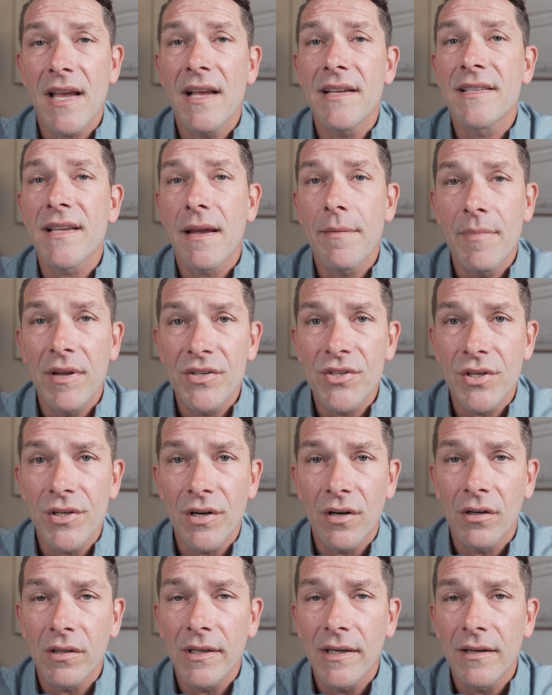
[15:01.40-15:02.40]
As I mentioned
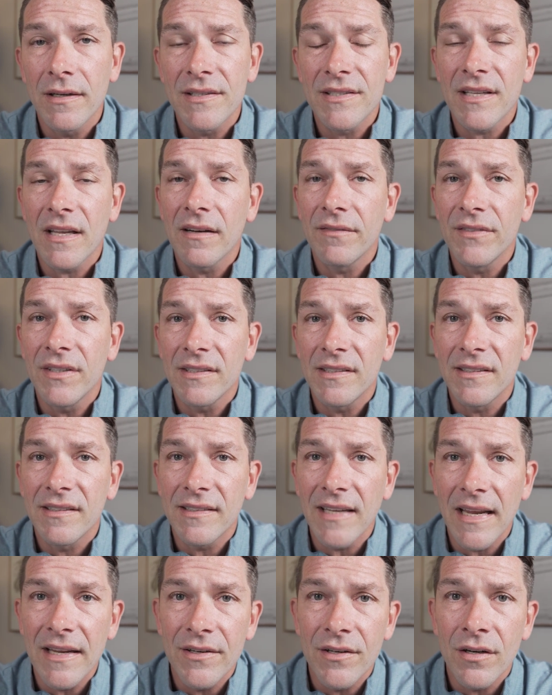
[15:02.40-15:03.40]
earlier, instead of the
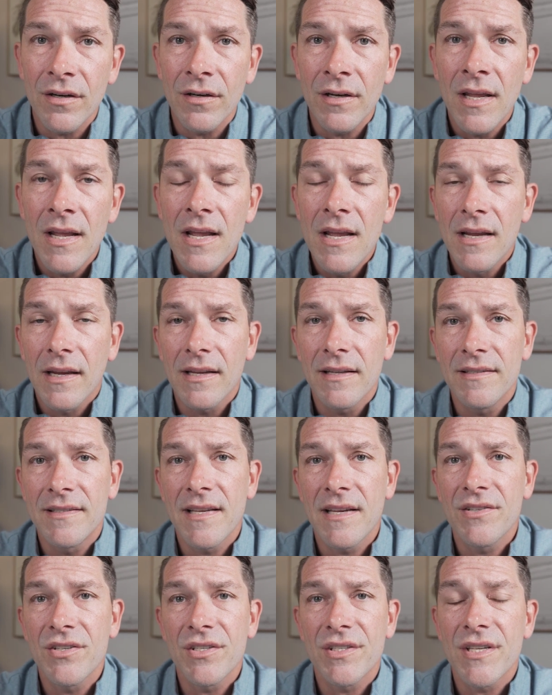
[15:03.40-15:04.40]
standard
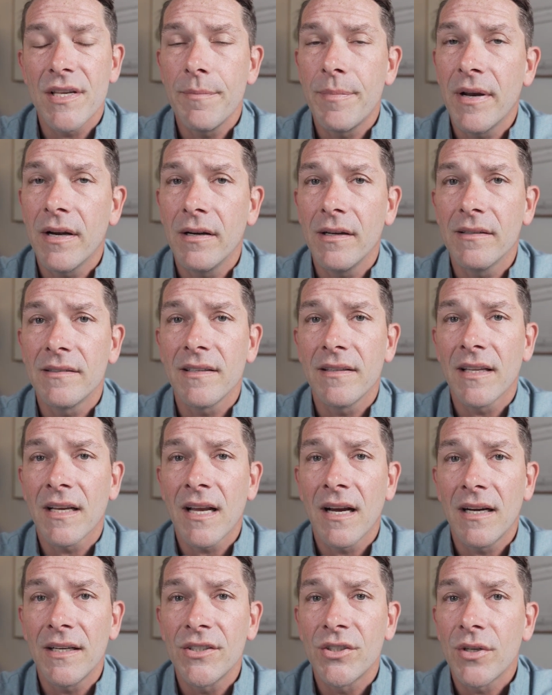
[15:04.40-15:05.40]
contingency periods in the
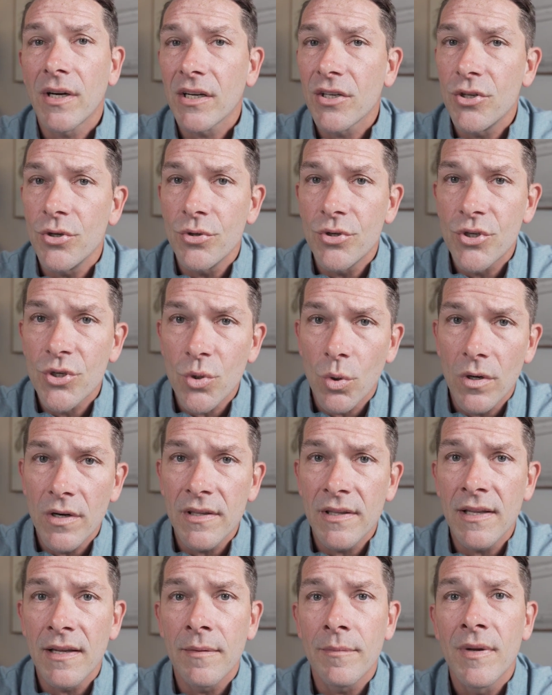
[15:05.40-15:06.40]
contract, you
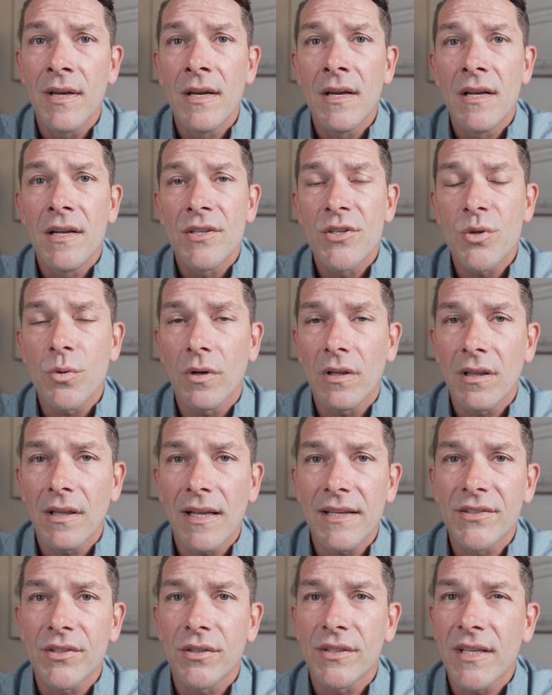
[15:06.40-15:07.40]
shorten them to a
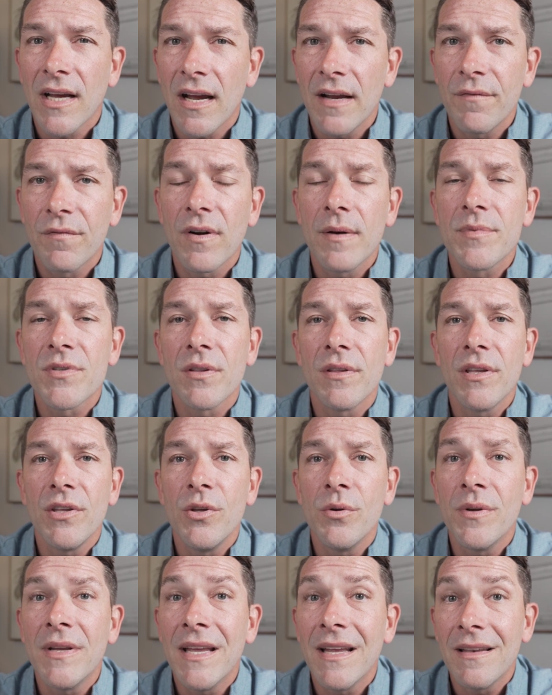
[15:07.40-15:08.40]
lesser time frame so that
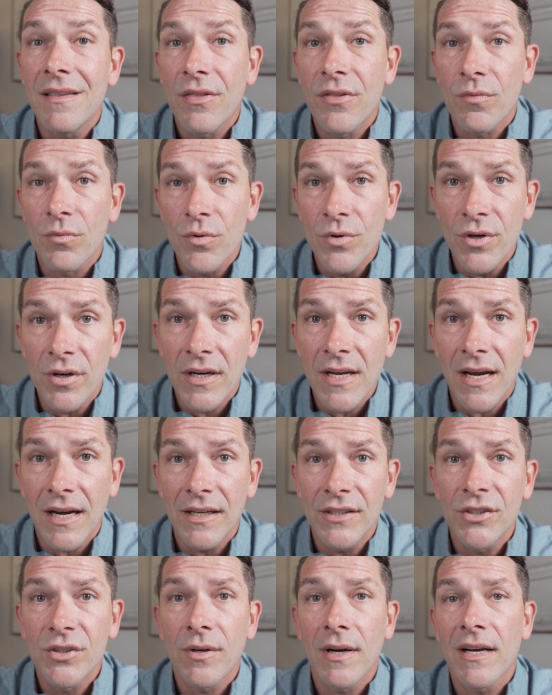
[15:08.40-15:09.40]
you get through your
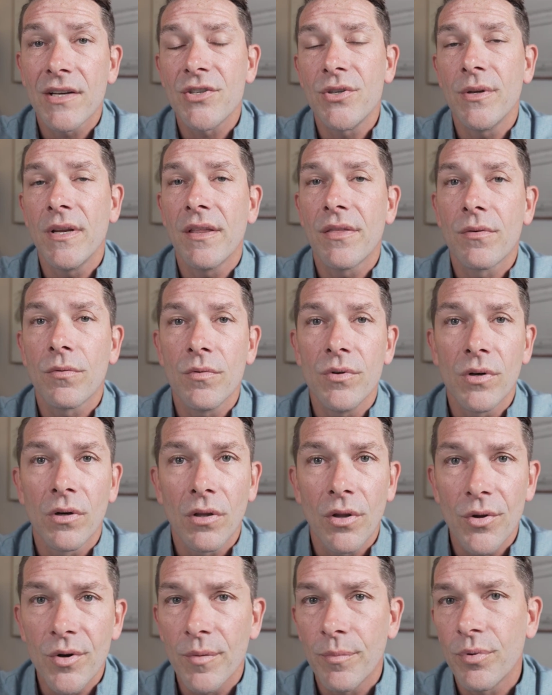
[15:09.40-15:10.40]
contracts, you get through your
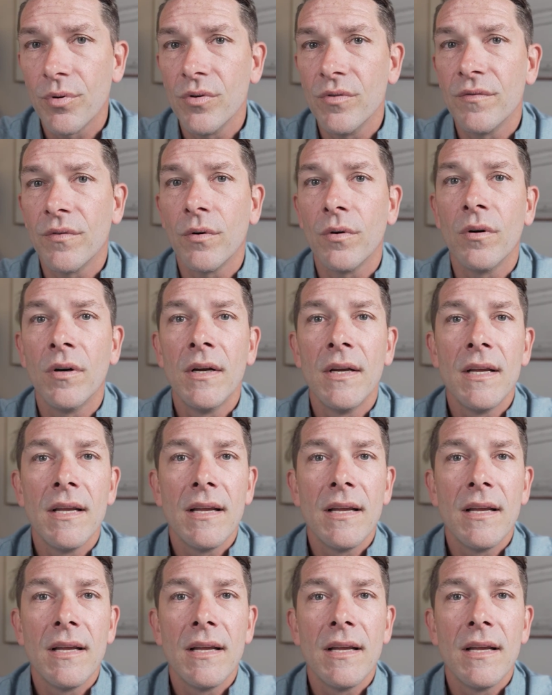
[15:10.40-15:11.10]
loan approval,